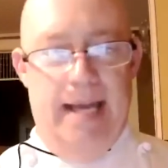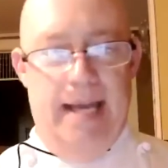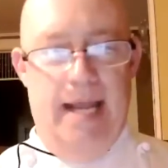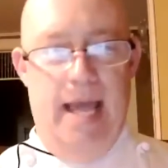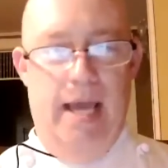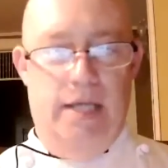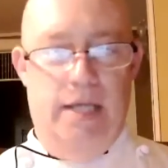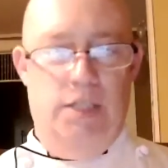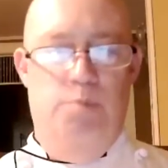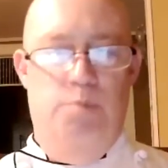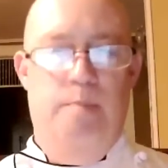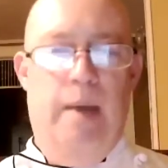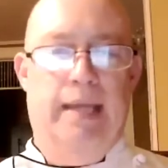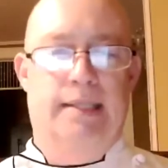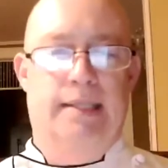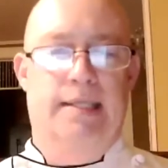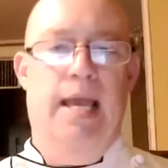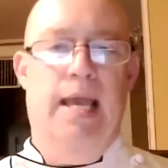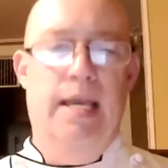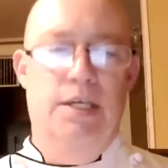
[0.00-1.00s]
that
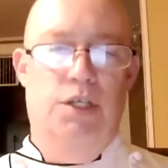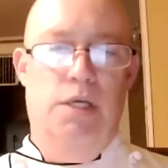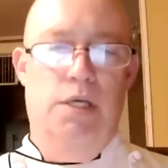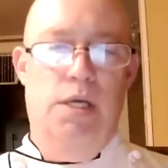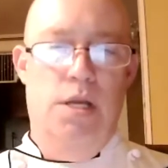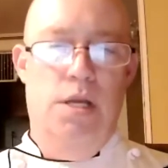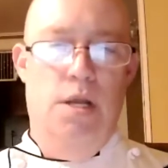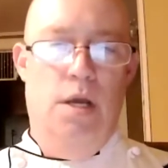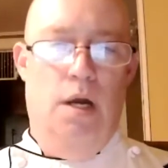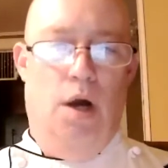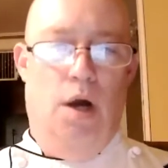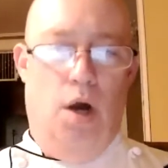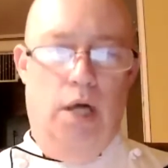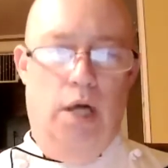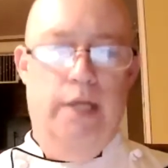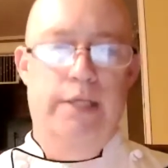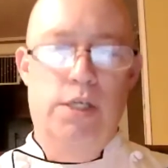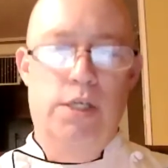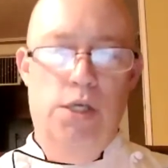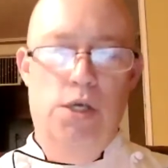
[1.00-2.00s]
expectation
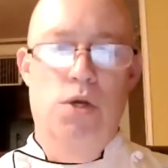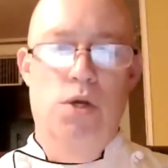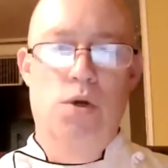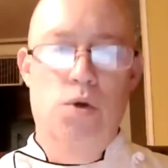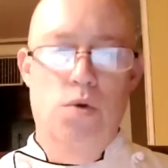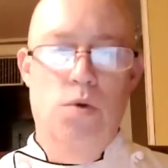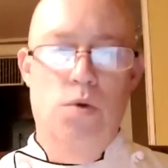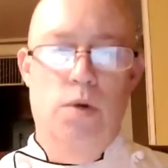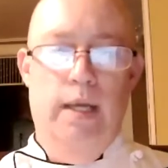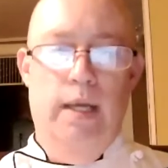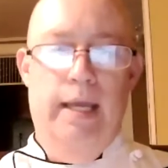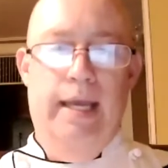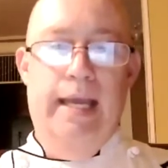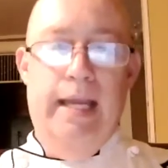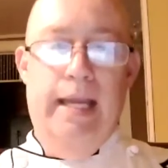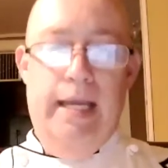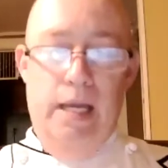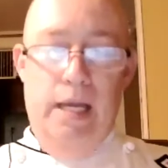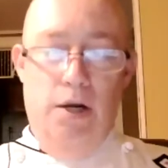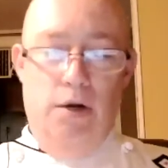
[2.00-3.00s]
on you
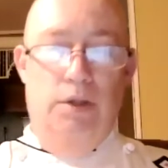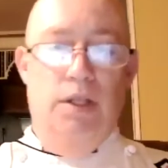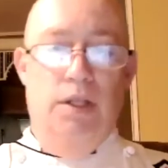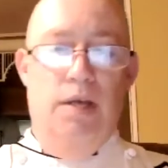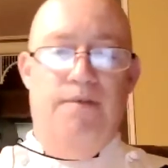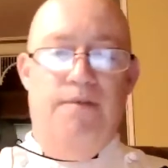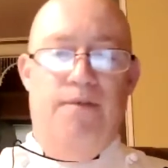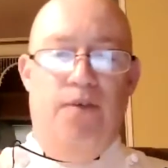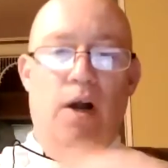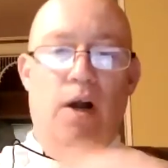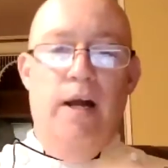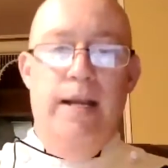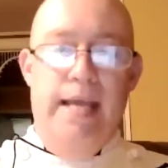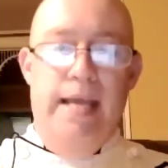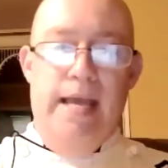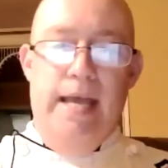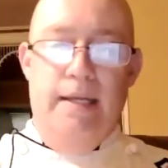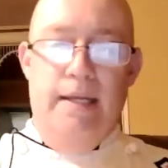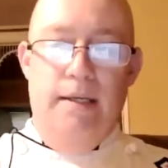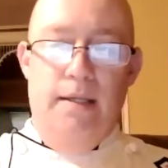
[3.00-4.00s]
here on the front
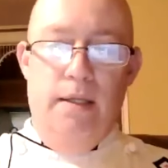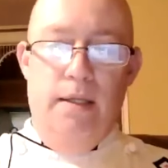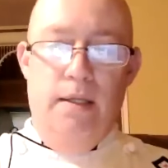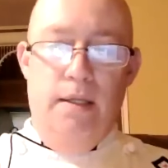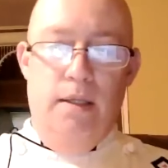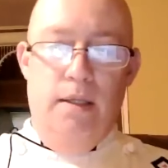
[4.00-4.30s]
end,